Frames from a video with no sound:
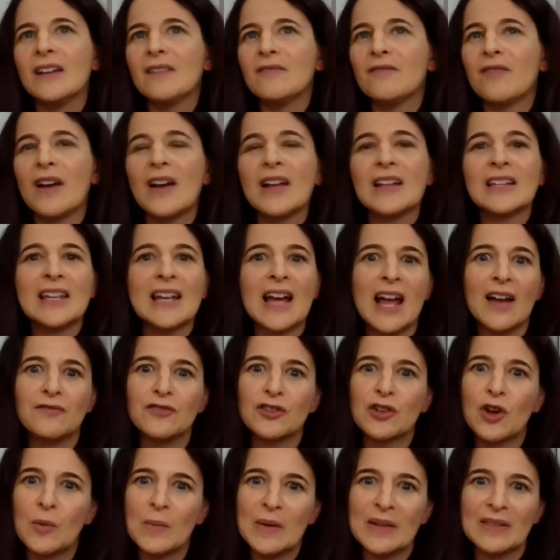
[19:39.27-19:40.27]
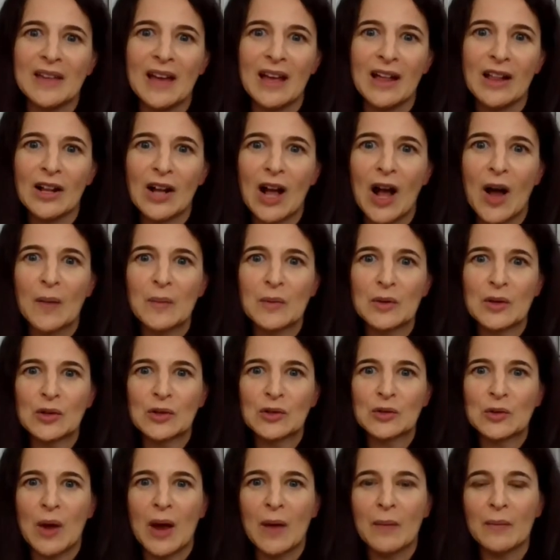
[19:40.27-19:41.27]
Finally, I have to go meet the helicopter.
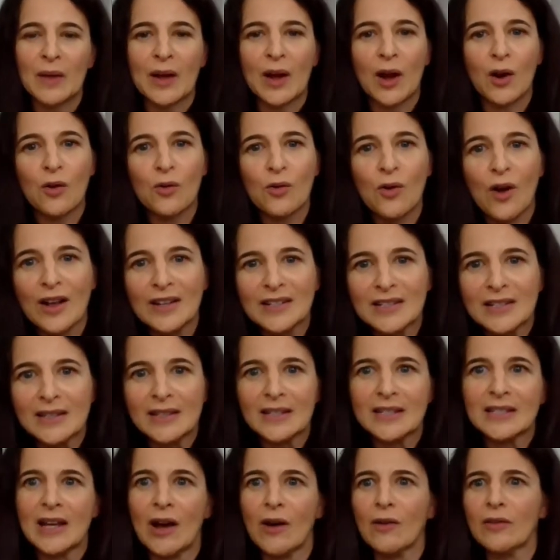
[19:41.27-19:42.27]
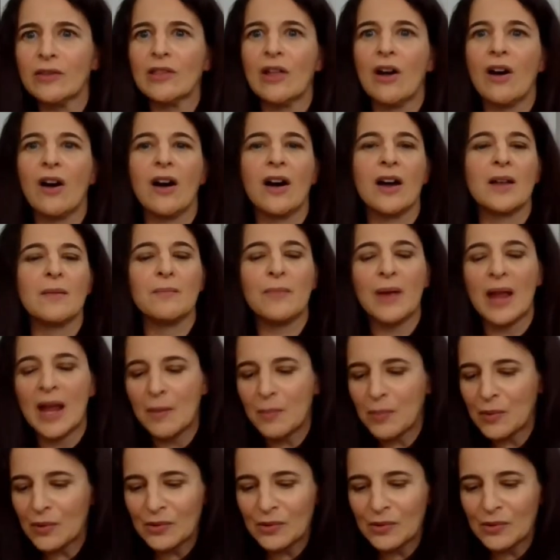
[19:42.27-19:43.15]
So I'm crossing the South Lawn,